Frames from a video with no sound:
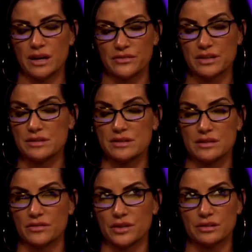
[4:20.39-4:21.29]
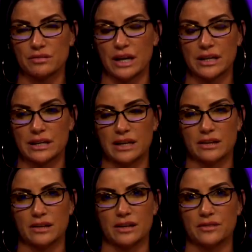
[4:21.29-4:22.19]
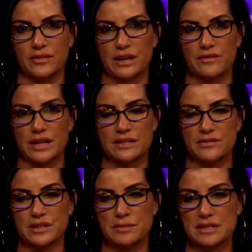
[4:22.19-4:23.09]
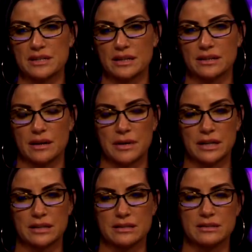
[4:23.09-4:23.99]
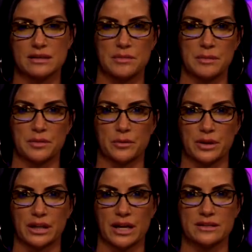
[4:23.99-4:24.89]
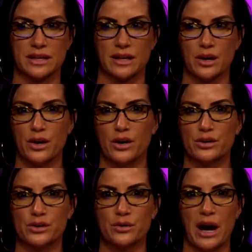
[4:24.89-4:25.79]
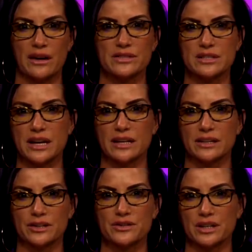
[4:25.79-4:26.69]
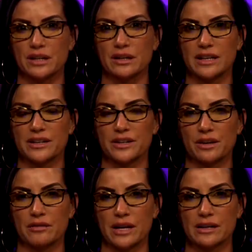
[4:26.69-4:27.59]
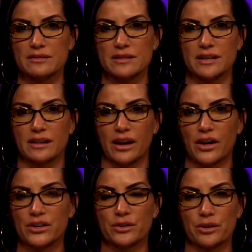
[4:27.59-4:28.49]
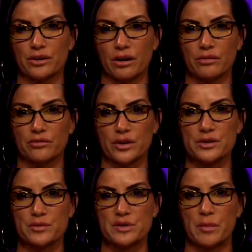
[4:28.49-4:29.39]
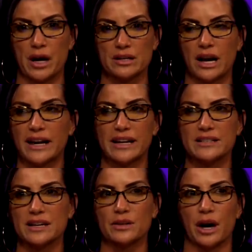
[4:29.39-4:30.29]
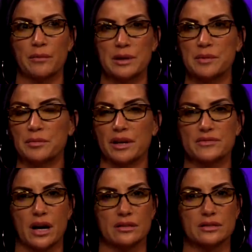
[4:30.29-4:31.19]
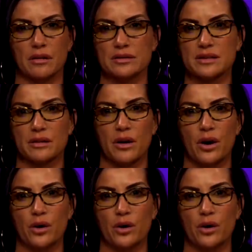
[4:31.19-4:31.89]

if there's a silver lining at all that's even to be said to come out of this, is that people are realizing you have to take your security in your own hands and you're your own first responder. I can't tell you how many people I've talked to also